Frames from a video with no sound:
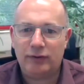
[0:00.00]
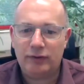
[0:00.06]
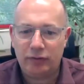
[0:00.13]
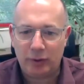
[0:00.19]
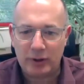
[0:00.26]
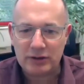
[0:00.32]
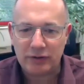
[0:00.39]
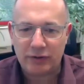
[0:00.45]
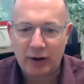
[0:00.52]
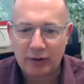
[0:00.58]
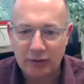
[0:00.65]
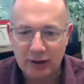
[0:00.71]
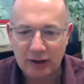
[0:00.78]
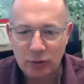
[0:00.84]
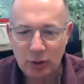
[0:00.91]
influenza
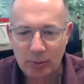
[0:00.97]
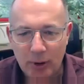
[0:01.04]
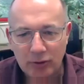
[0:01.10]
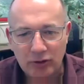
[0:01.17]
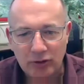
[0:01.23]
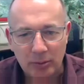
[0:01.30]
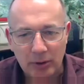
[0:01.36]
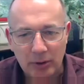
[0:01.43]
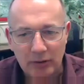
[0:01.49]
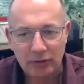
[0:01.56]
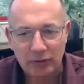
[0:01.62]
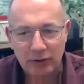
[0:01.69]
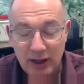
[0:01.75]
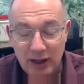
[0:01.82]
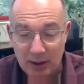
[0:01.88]
viruses, that's where most of them
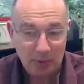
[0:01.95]
live.